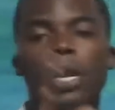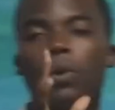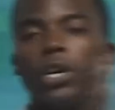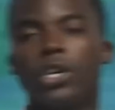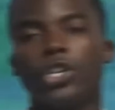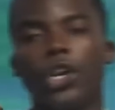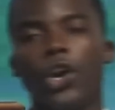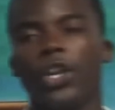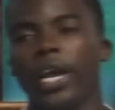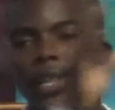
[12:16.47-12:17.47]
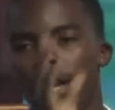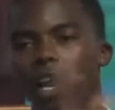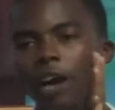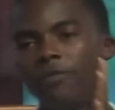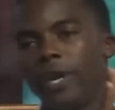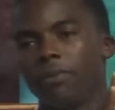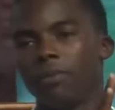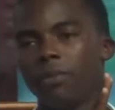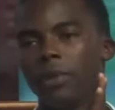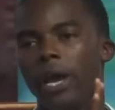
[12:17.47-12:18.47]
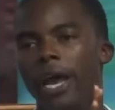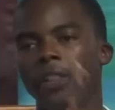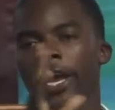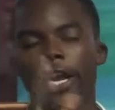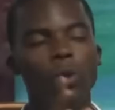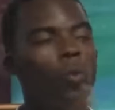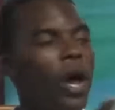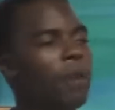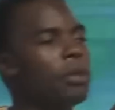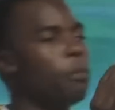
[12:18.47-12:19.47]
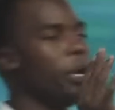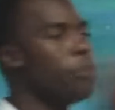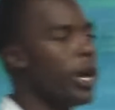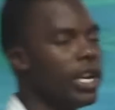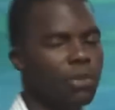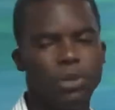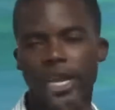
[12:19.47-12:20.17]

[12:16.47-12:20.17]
they were concerned. They loved him. And they didn't want him to be punished.